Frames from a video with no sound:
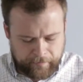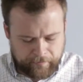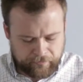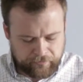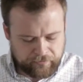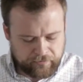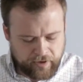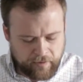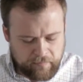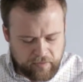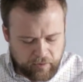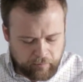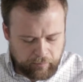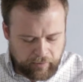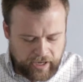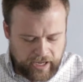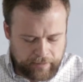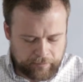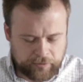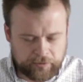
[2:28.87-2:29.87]
from the
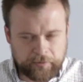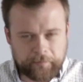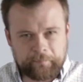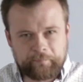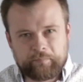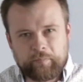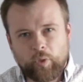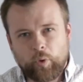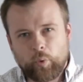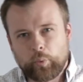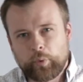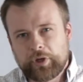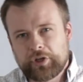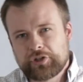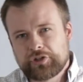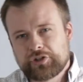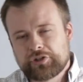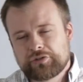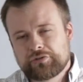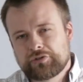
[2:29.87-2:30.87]
Bible,
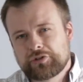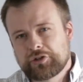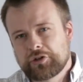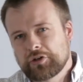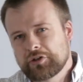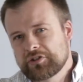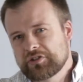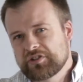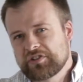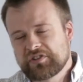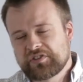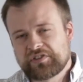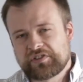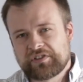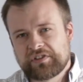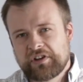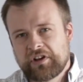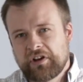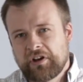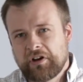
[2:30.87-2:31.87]
which churches